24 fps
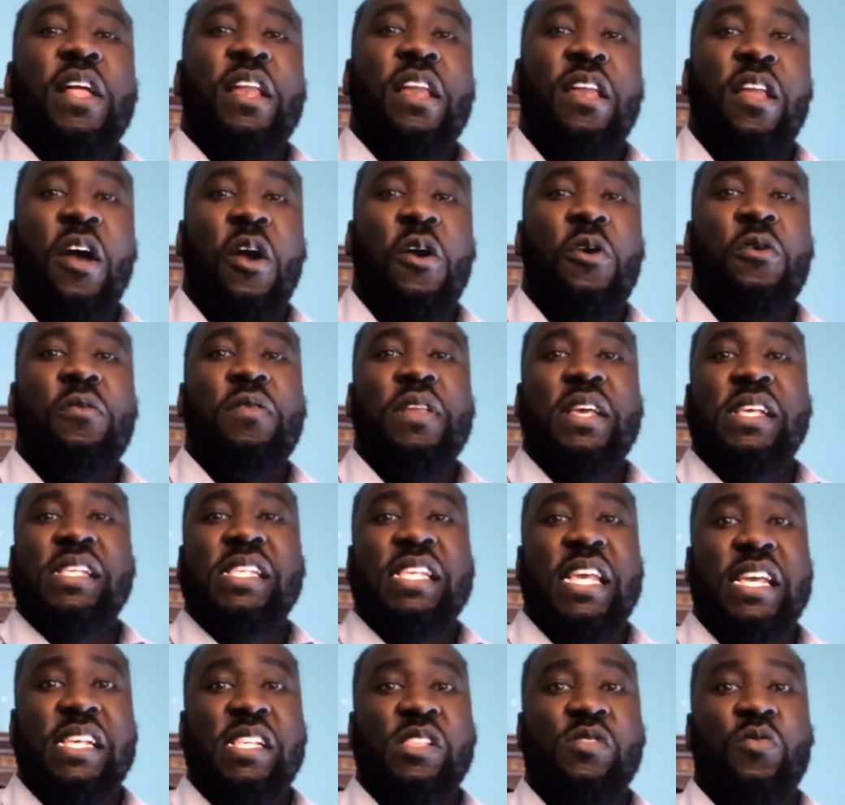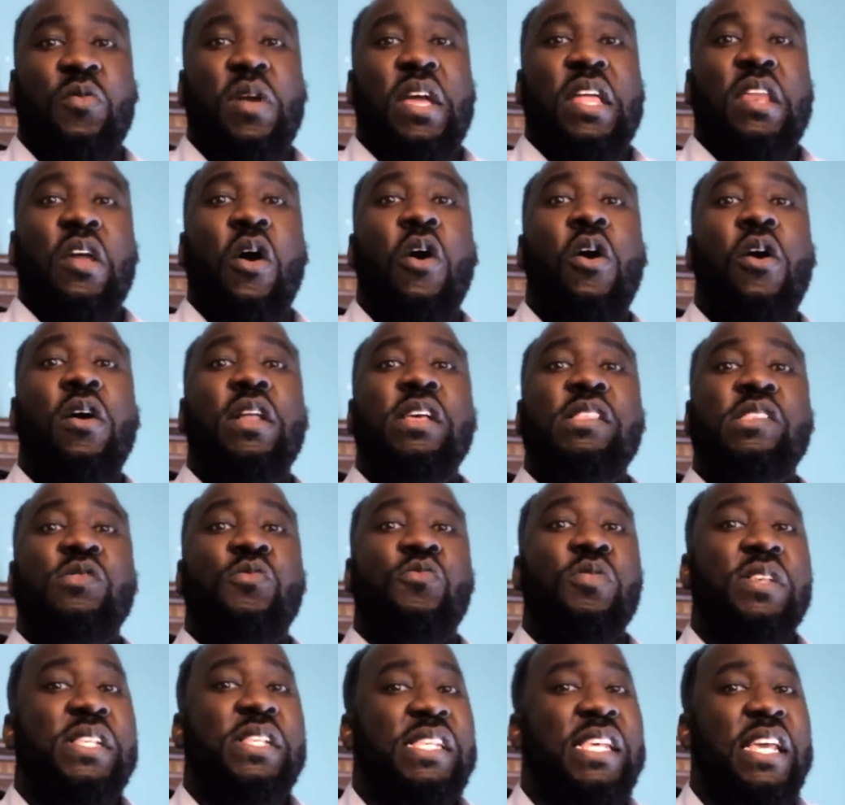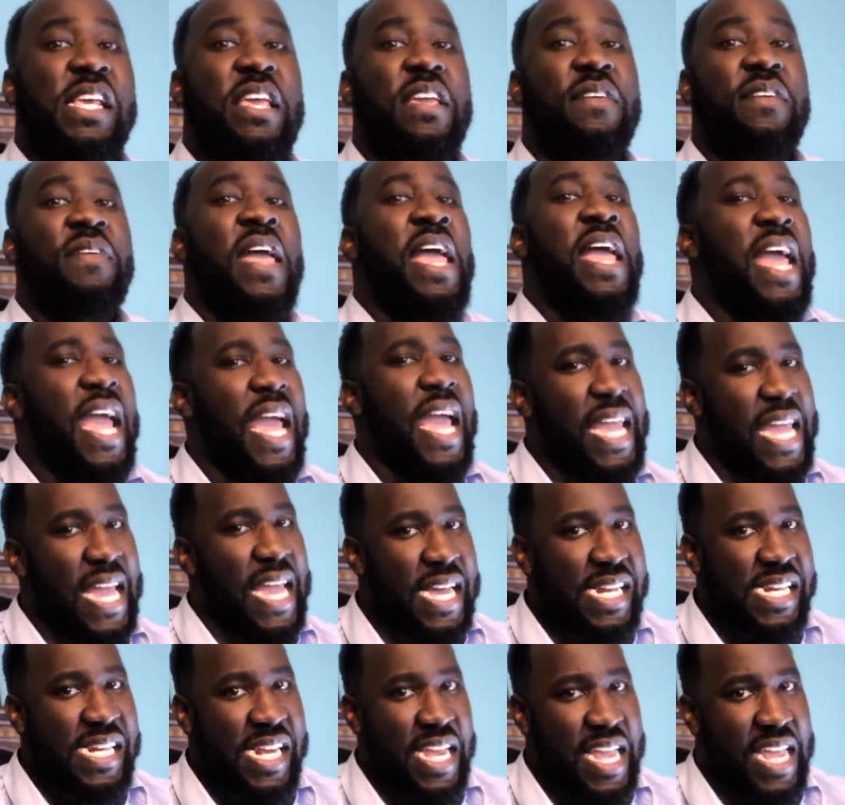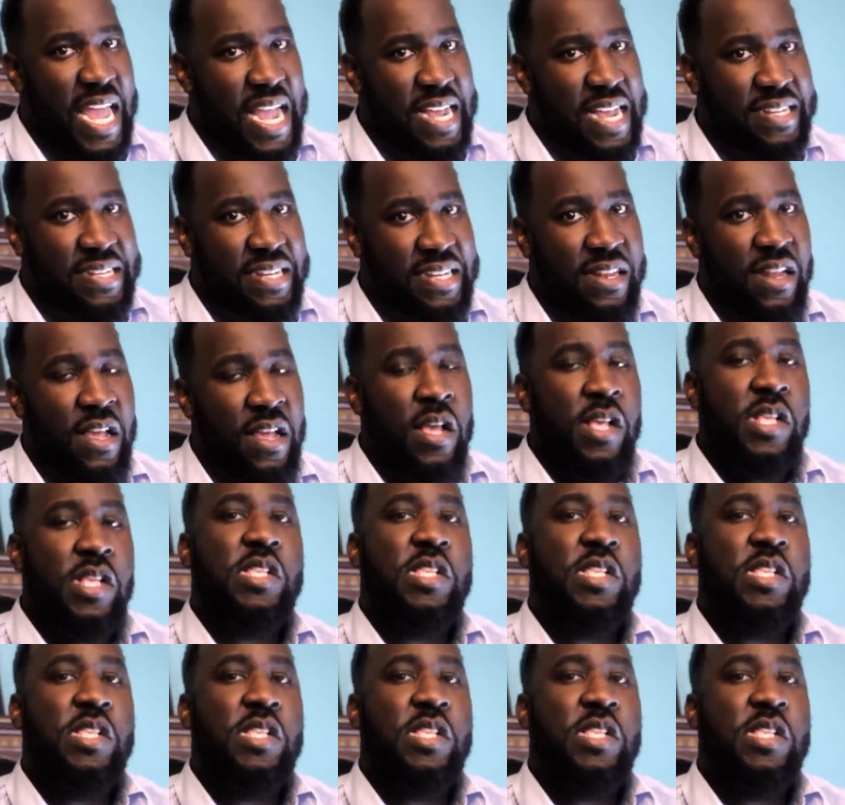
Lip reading: learn this history in order to receive a education.